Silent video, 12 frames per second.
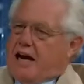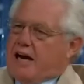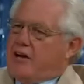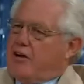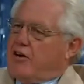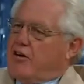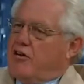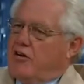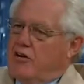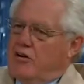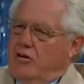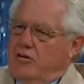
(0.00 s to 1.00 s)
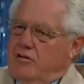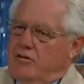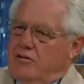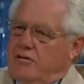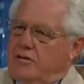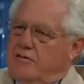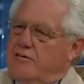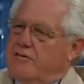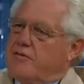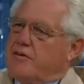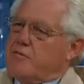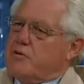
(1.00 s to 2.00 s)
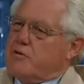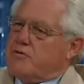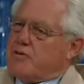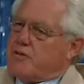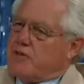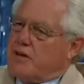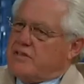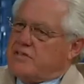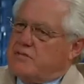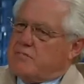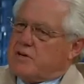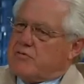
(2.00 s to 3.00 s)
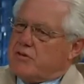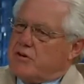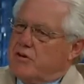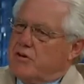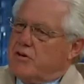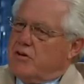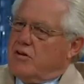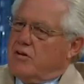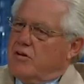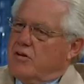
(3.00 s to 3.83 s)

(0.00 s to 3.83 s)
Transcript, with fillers: I got a call from Youth for Christ in Montreal.